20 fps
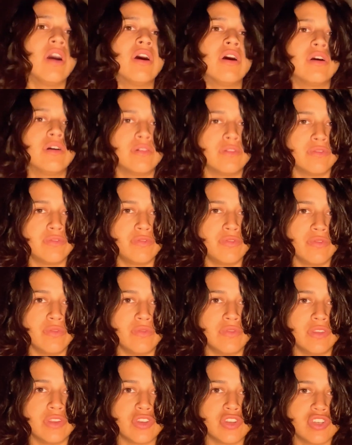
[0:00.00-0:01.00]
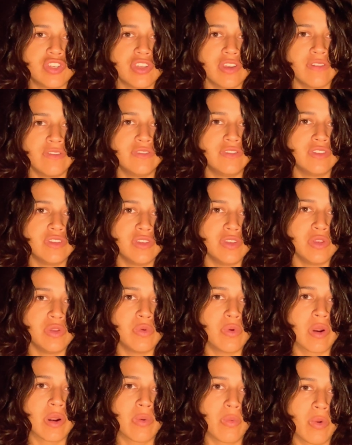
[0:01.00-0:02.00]
of the shift
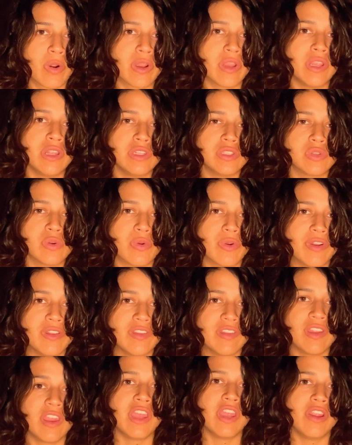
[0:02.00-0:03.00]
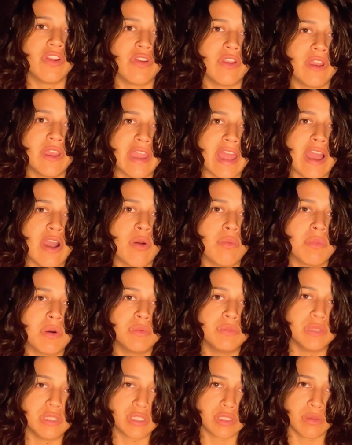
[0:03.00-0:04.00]
you are working towards here and now,
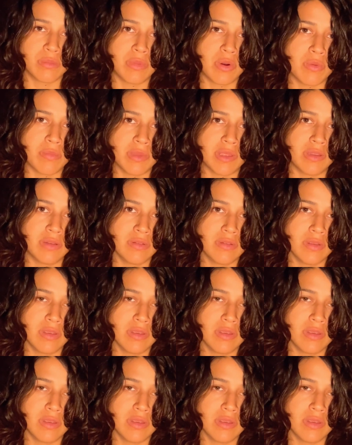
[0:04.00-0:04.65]
moment to moment.